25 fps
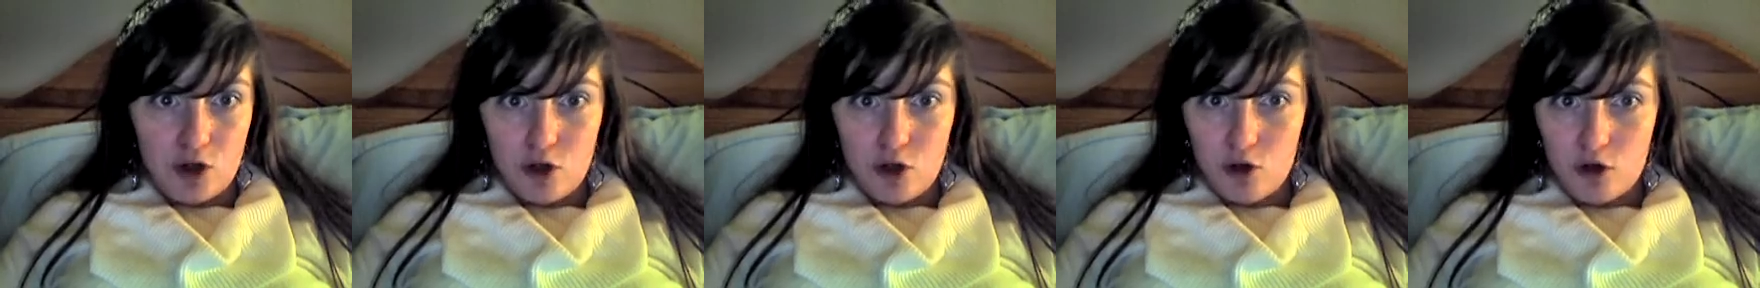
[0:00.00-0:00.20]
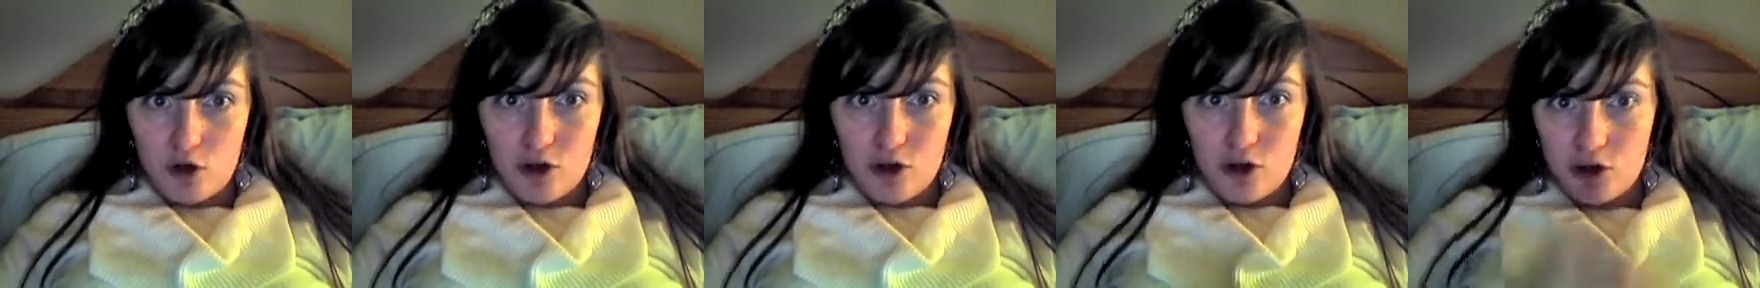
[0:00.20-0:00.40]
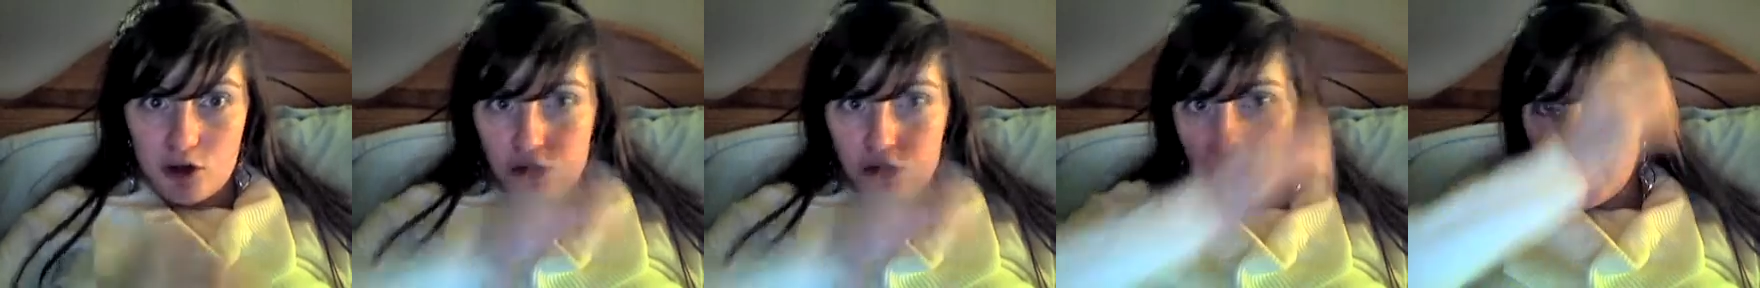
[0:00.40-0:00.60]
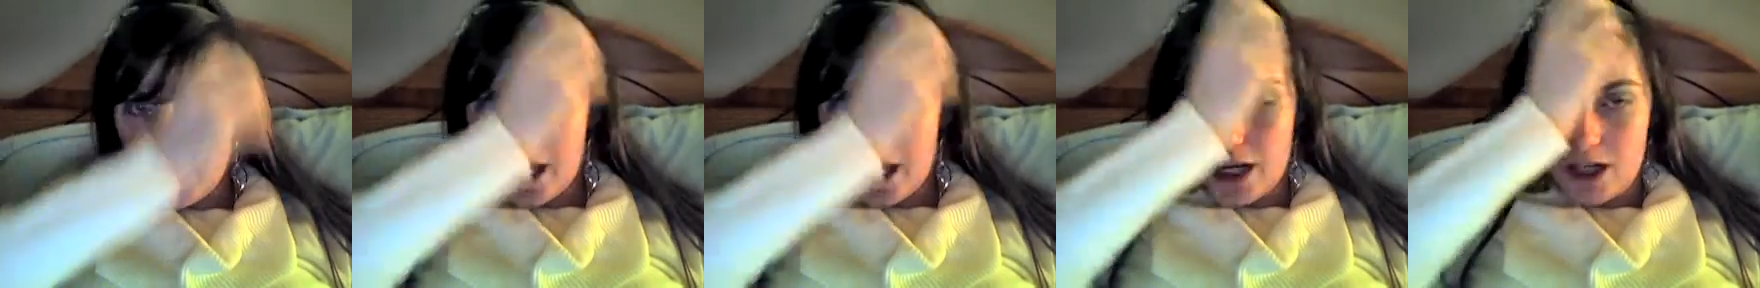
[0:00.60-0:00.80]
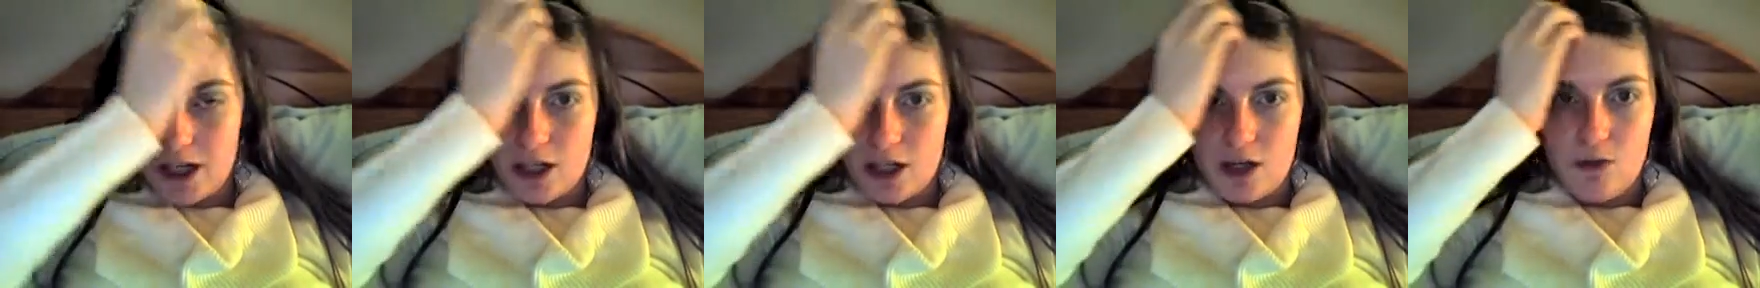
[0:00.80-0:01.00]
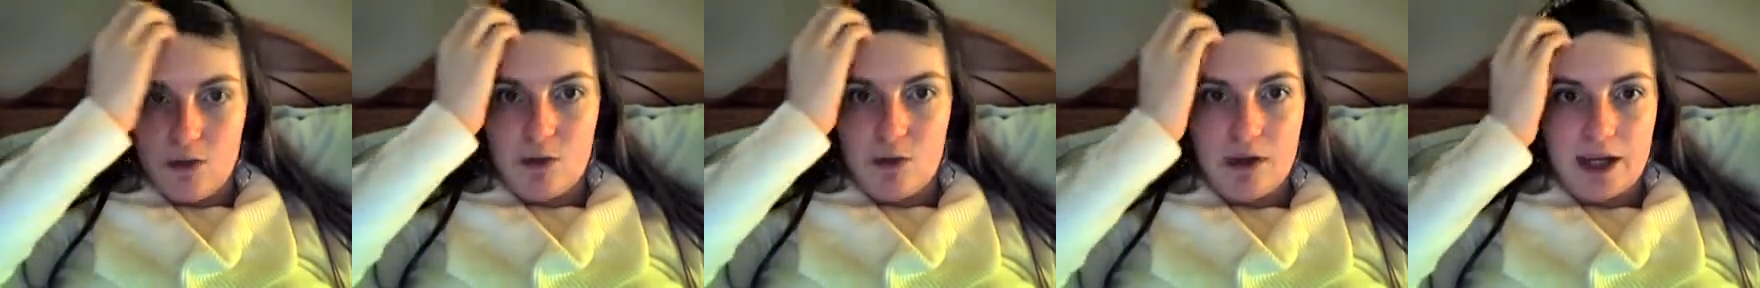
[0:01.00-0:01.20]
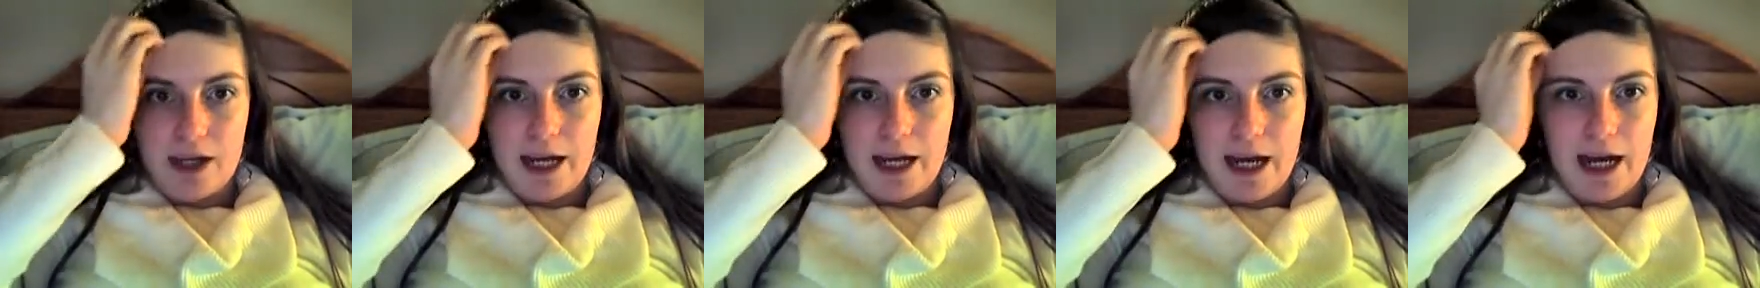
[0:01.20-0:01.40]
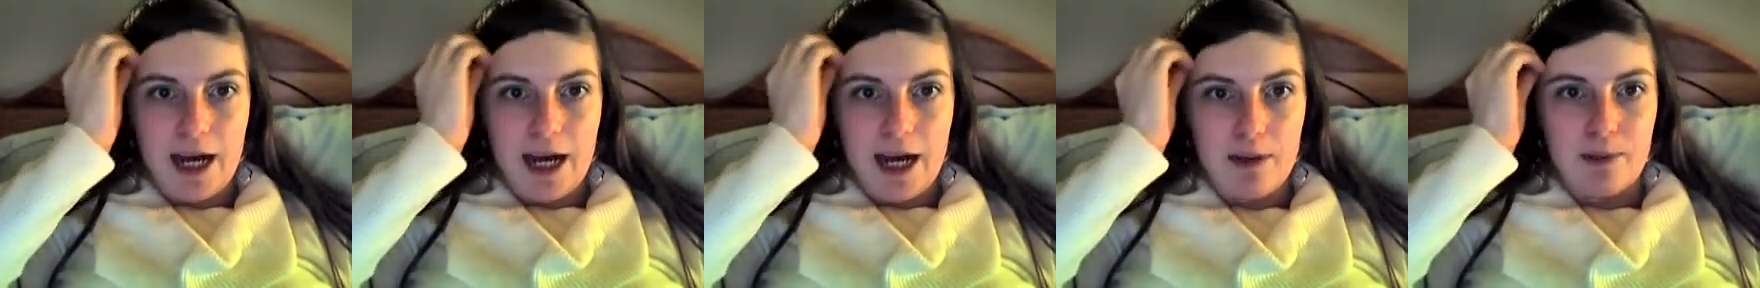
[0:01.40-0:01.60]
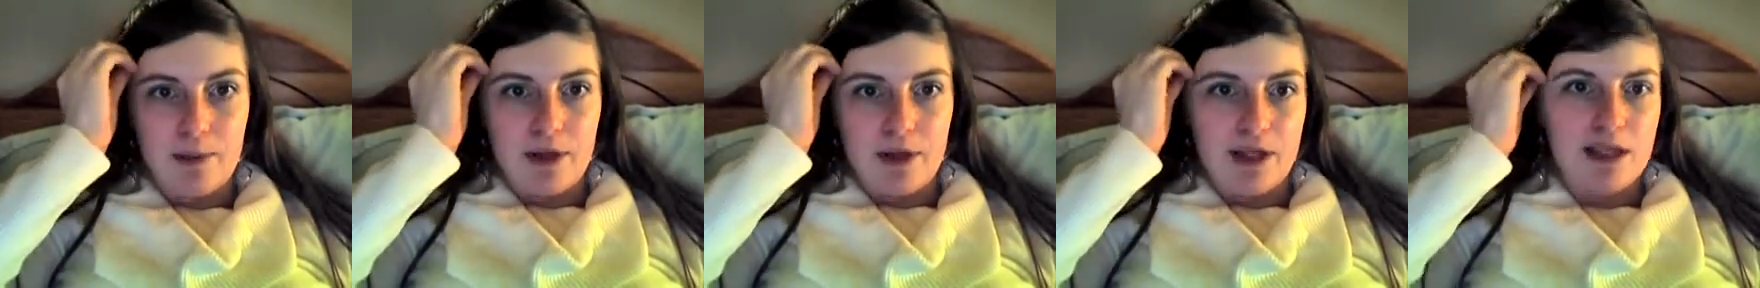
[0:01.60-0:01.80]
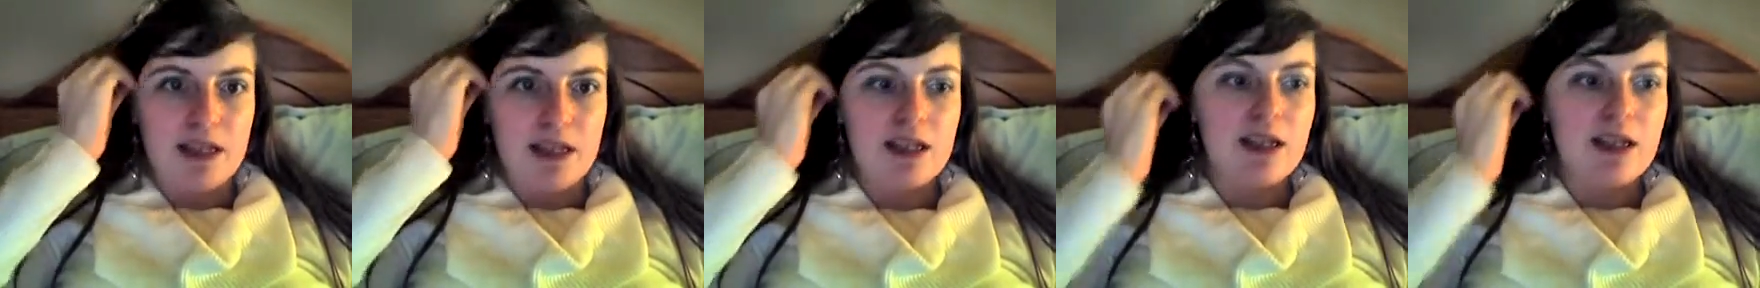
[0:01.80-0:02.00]
destroy your strategy when that
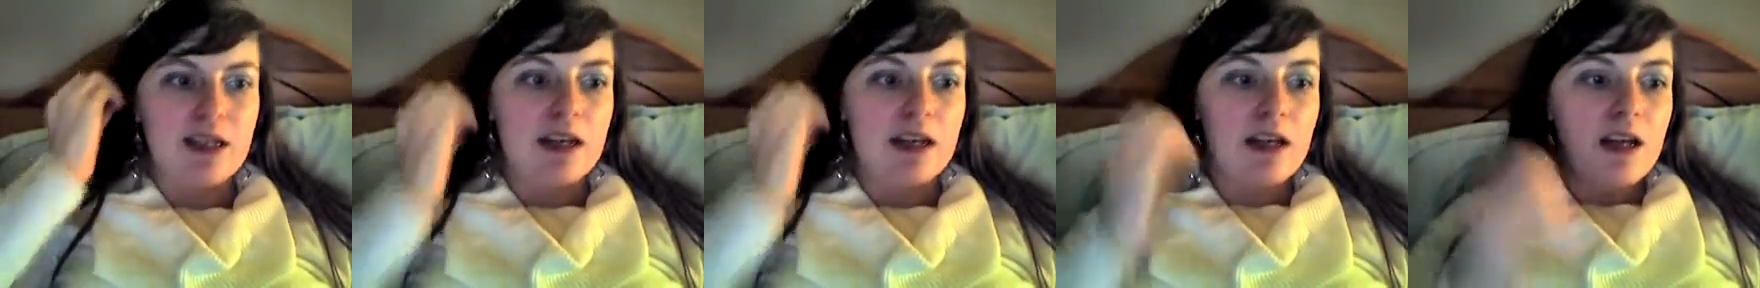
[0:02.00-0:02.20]
happens.